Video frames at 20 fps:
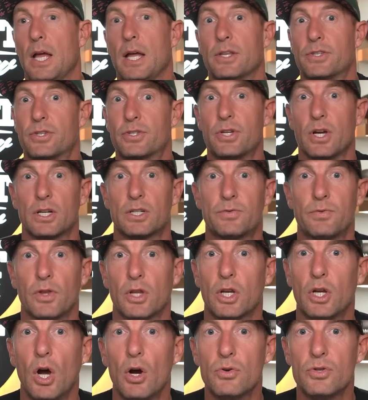It sucks for
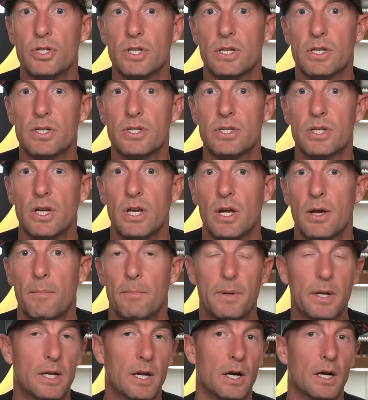the coaches
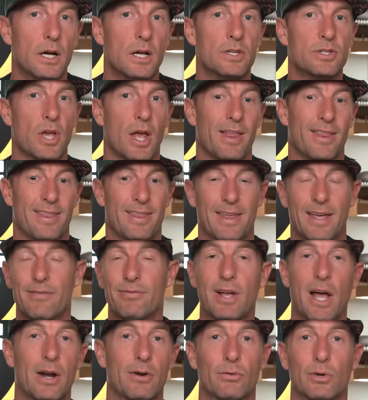because
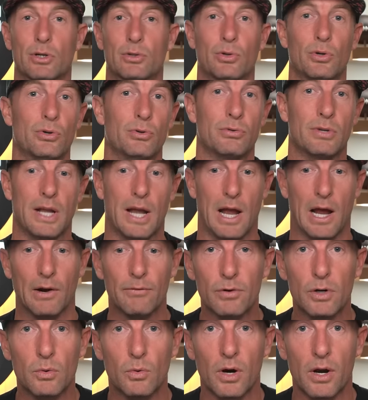they've got to recruit
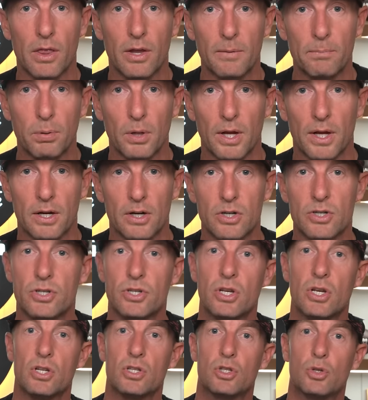every one of their
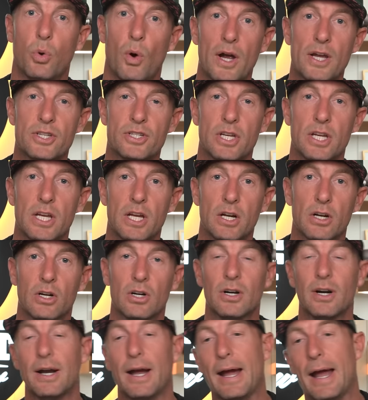players twice a
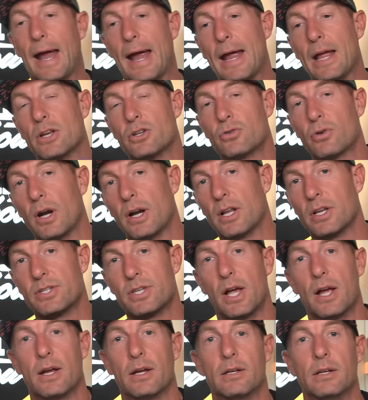year and try to
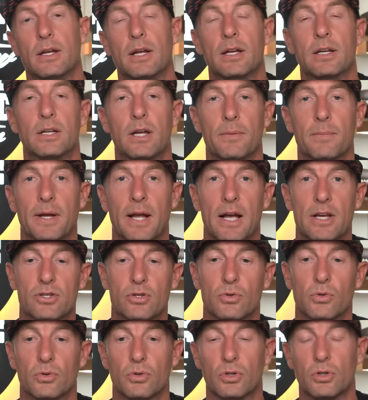sign incoming high
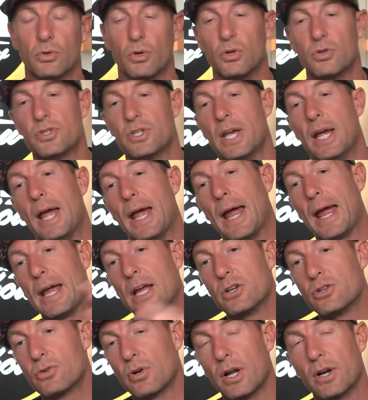school recruits
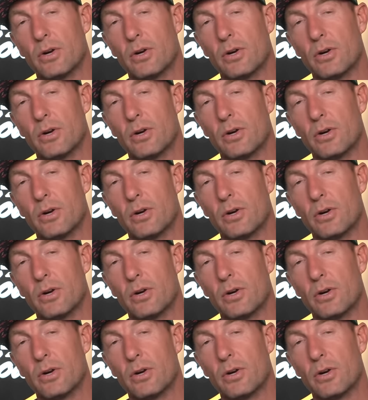and